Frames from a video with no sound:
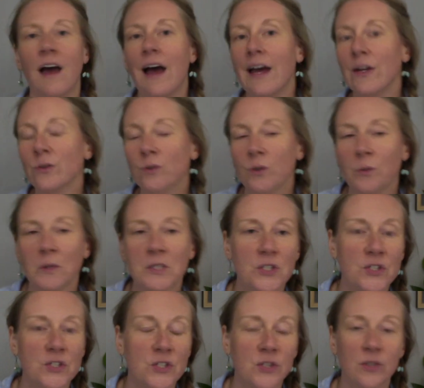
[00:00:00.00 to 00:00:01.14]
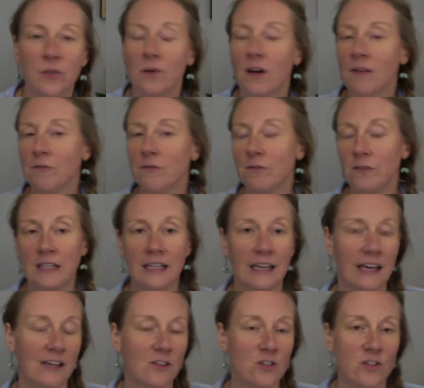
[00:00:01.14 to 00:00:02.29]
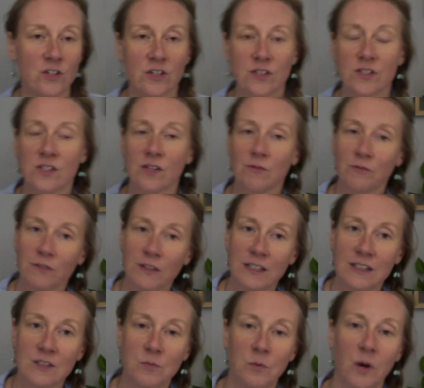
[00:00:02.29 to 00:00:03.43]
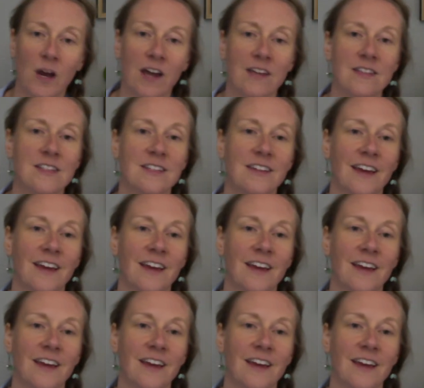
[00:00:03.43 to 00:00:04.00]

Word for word: I don't know what to do, I'm feeling anxious, I'm feeling depressed.